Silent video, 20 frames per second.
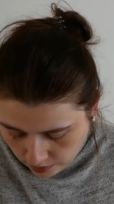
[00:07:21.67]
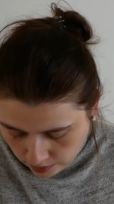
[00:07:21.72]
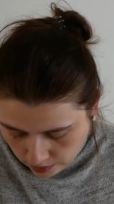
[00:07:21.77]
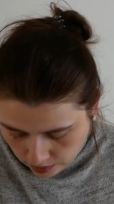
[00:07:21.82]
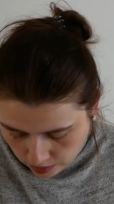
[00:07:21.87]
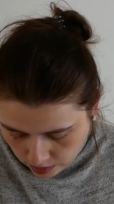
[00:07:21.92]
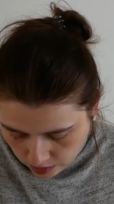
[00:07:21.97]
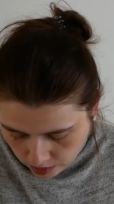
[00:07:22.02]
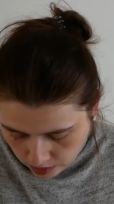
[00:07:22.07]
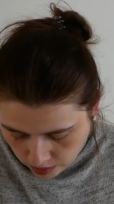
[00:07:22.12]

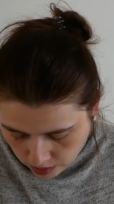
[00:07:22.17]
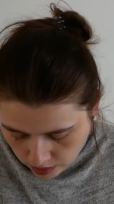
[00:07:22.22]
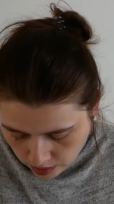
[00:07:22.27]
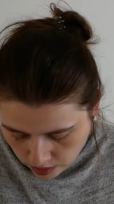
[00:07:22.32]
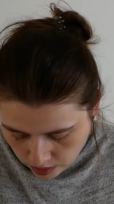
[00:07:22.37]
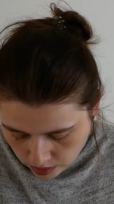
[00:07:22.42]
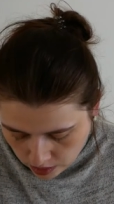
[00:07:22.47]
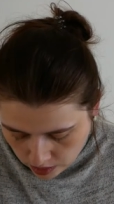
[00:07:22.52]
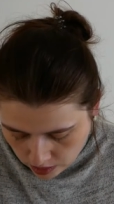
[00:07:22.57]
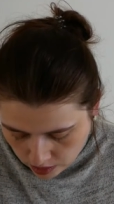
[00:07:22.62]

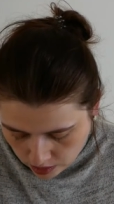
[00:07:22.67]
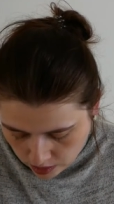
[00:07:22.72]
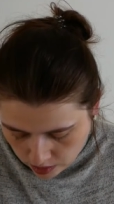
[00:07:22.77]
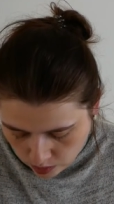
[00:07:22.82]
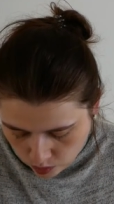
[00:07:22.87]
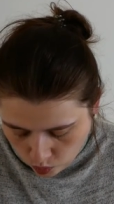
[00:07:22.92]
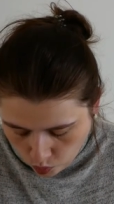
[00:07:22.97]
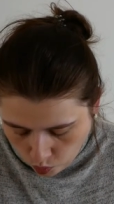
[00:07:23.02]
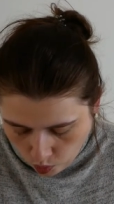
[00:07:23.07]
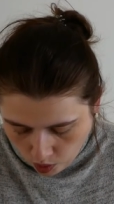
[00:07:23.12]
Indeed, it
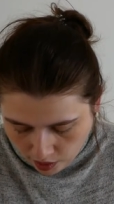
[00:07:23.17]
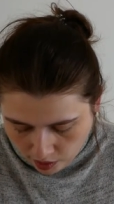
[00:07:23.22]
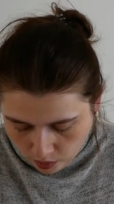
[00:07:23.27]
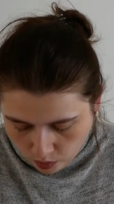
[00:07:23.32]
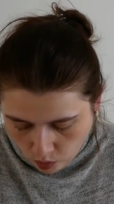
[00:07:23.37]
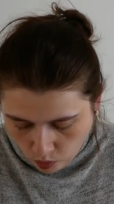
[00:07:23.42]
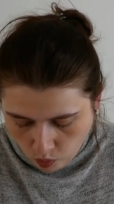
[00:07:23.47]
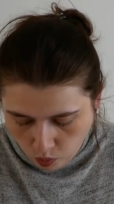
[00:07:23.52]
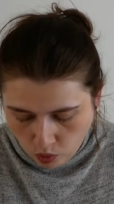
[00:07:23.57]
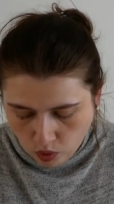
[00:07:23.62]
is One
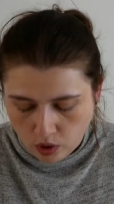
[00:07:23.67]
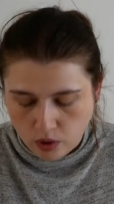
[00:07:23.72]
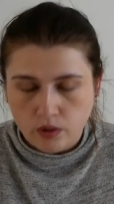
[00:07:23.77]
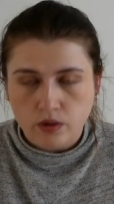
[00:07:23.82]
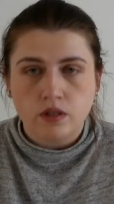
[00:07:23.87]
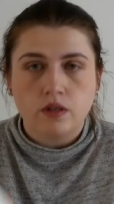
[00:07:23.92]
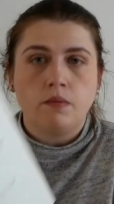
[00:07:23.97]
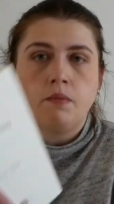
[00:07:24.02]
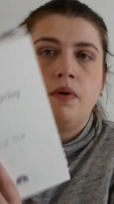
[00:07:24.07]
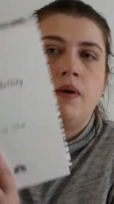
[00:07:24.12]

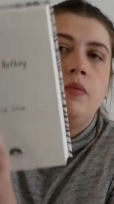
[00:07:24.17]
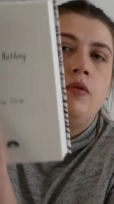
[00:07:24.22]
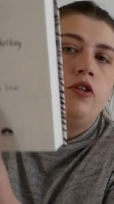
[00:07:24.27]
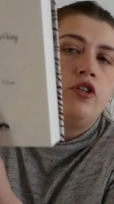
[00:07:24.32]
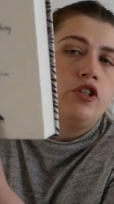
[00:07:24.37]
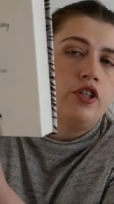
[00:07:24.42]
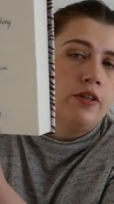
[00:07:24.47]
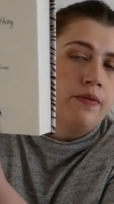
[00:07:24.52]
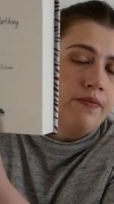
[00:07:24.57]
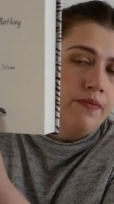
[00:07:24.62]
World
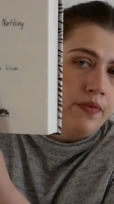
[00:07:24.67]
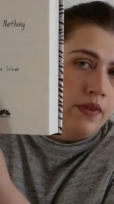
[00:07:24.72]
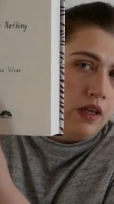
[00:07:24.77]
Publisher,